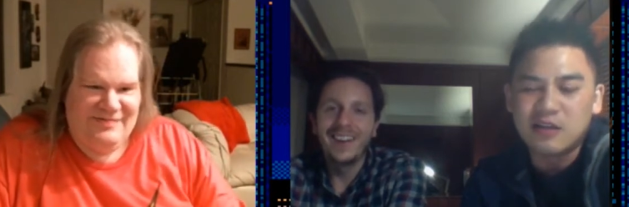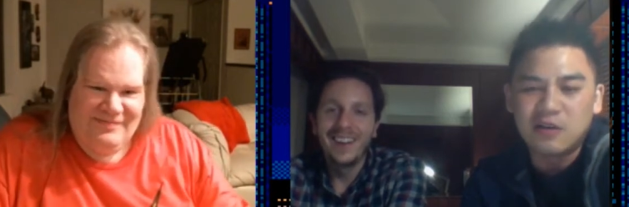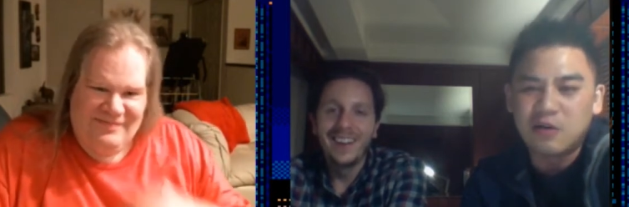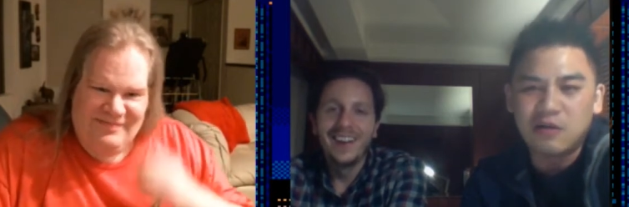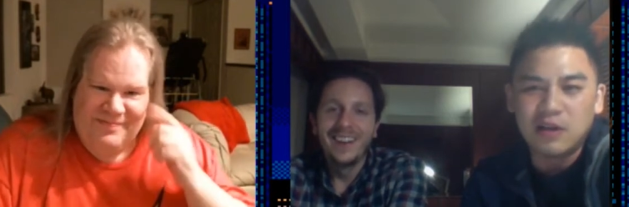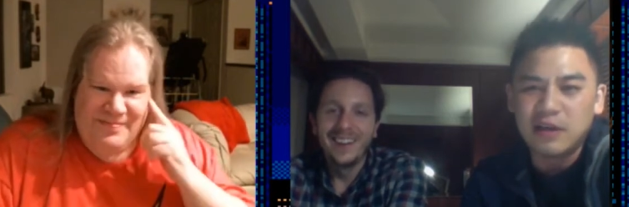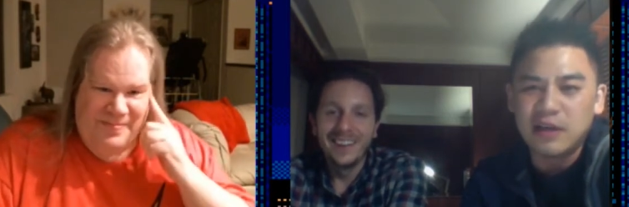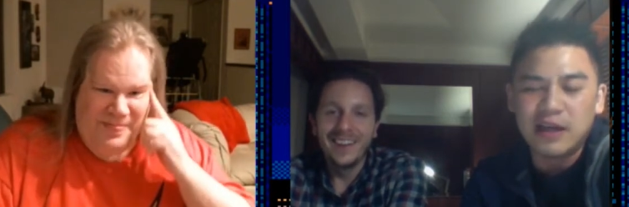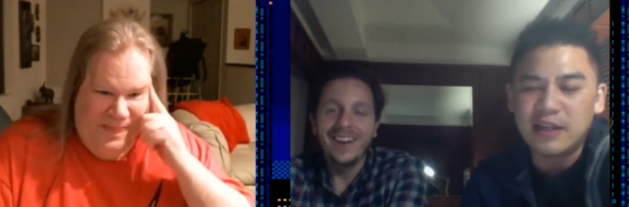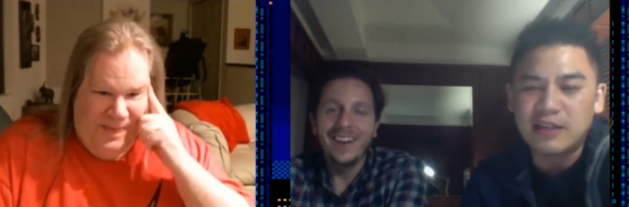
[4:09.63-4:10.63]
Speaker 1: Totally.
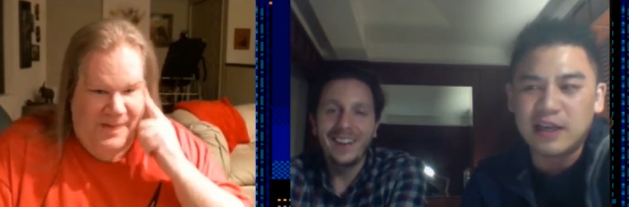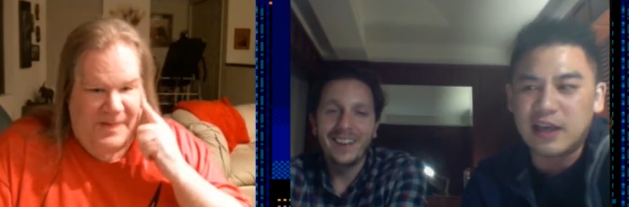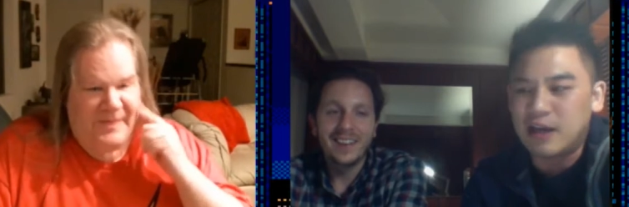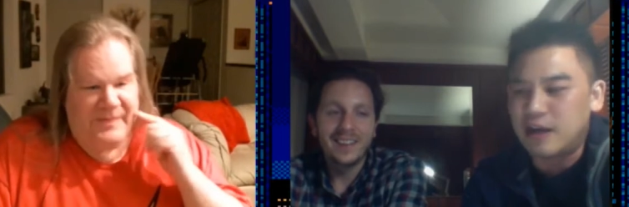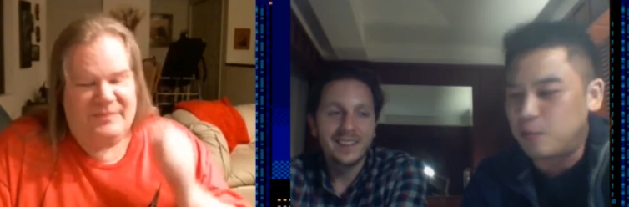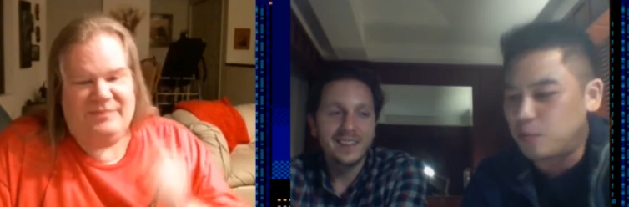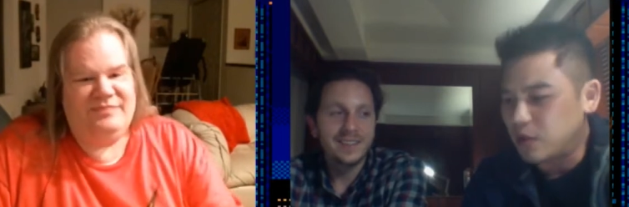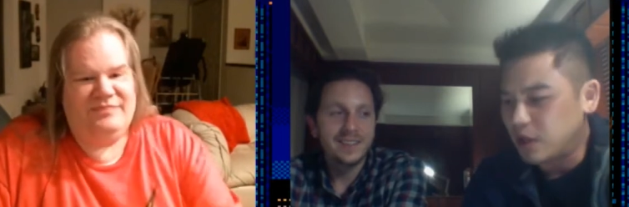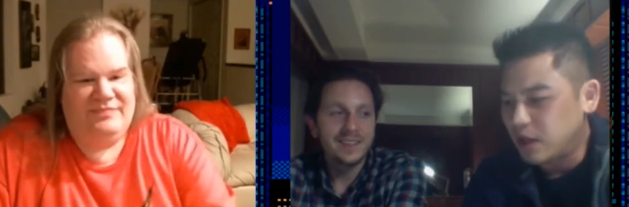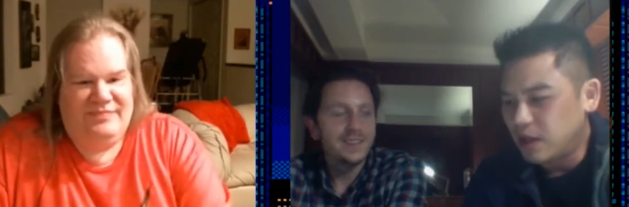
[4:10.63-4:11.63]
And it's like a
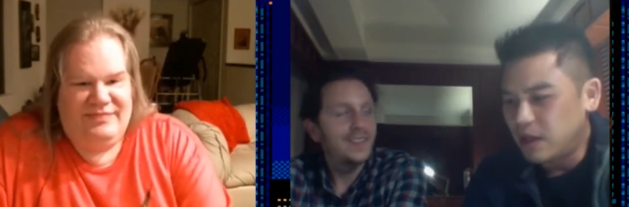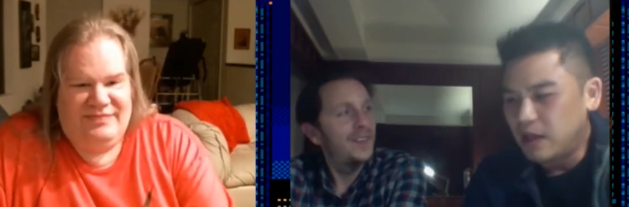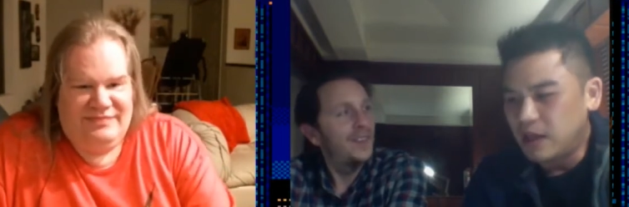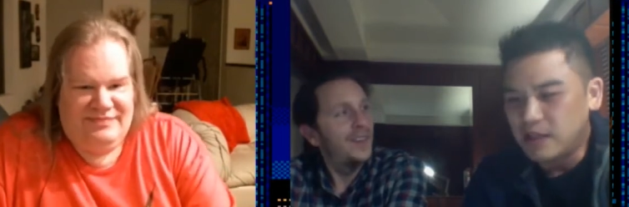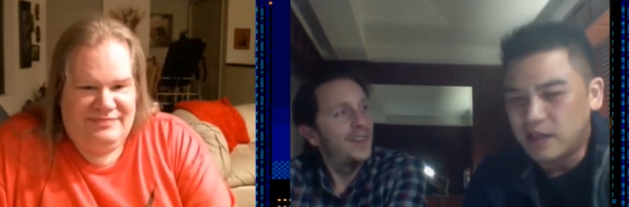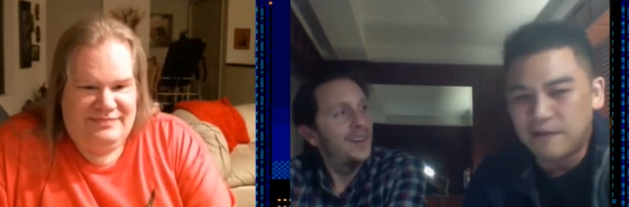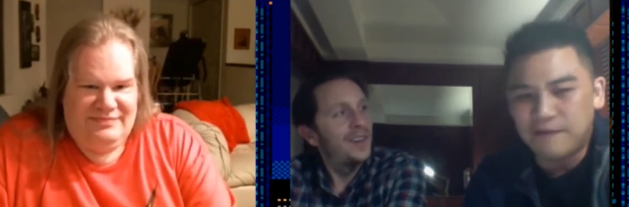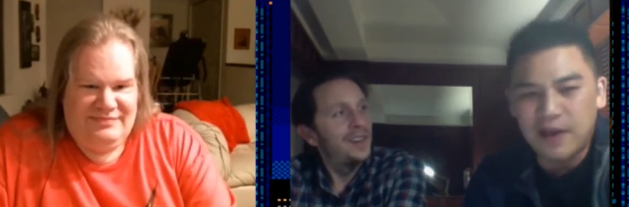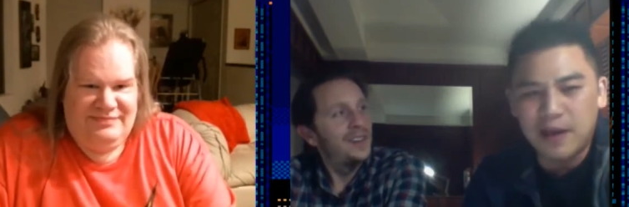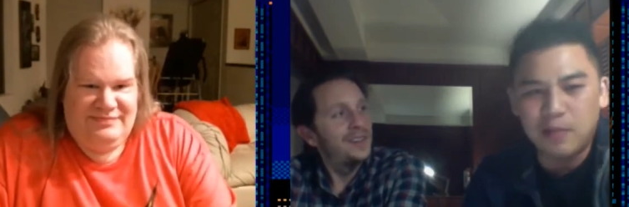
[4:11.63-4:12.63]

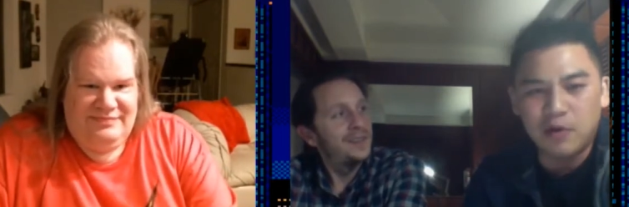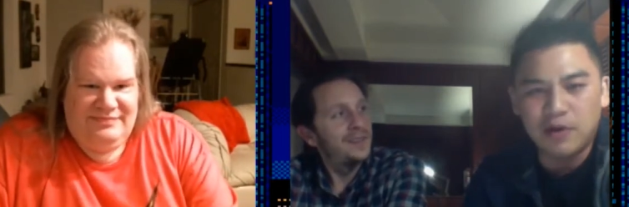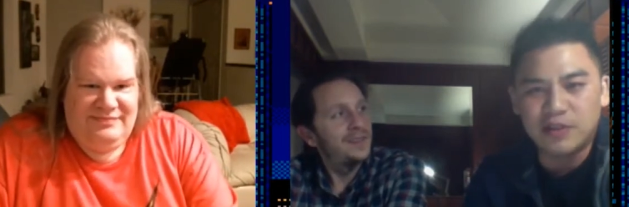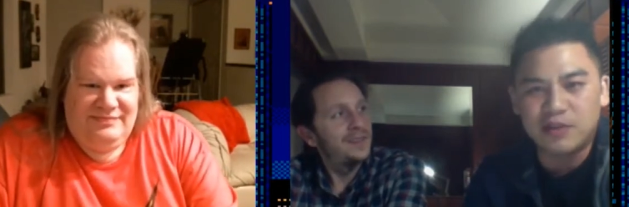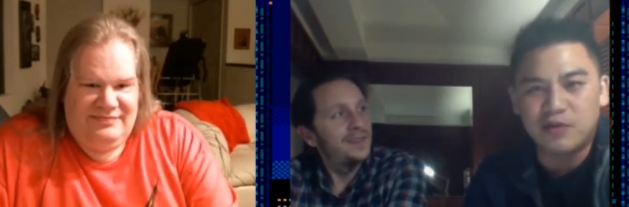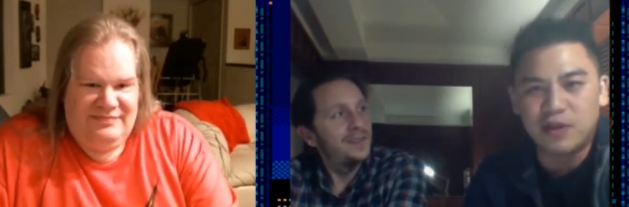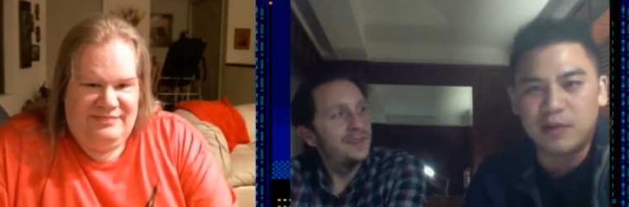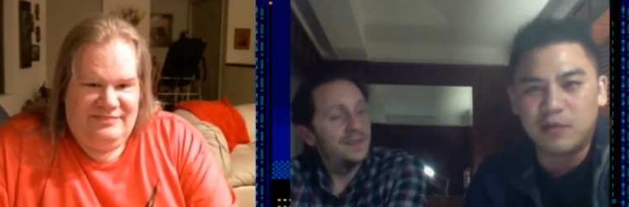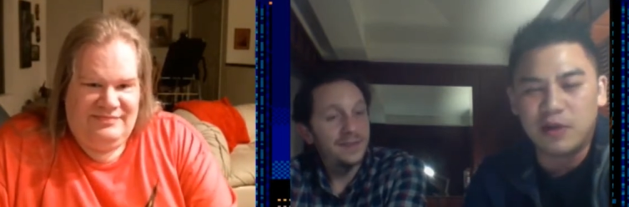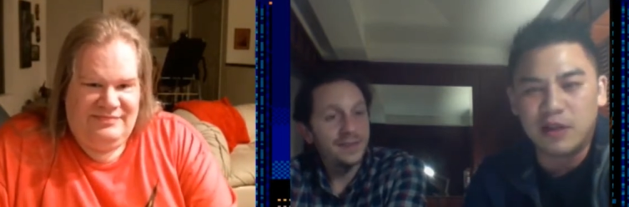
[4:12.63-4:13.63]
fanboy's
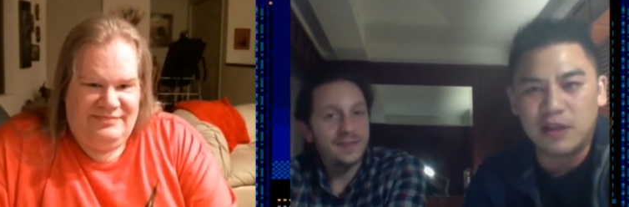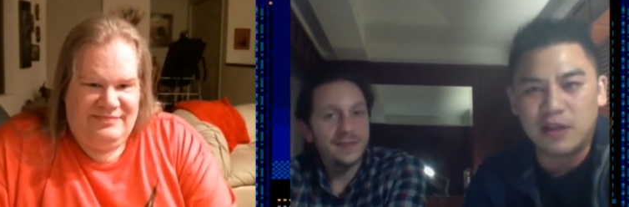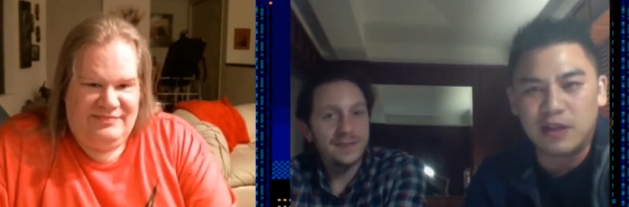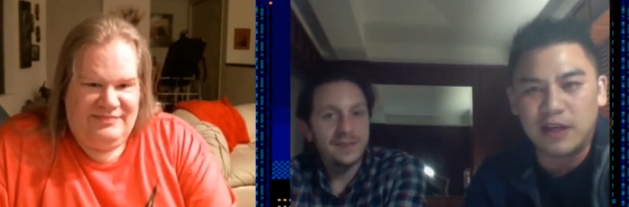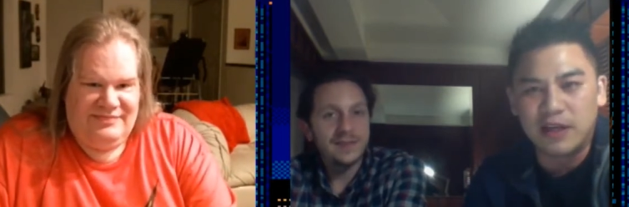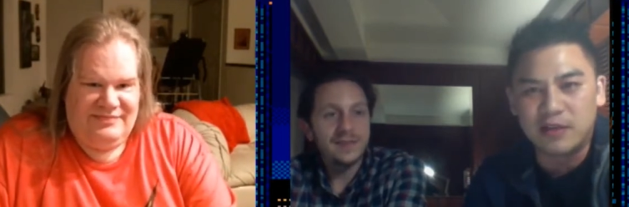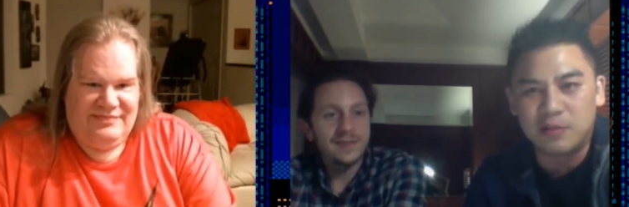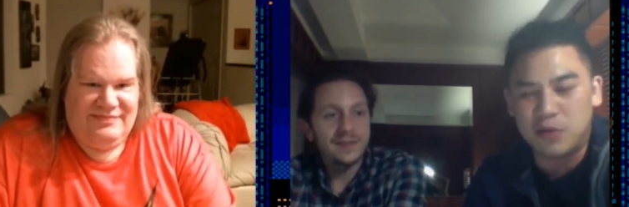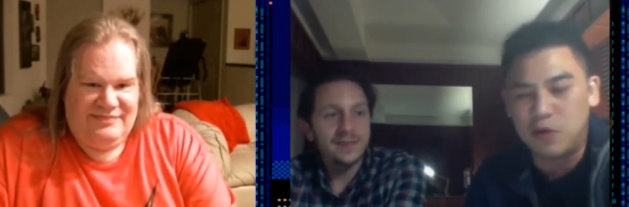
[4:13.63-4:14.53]
dream, really, to like you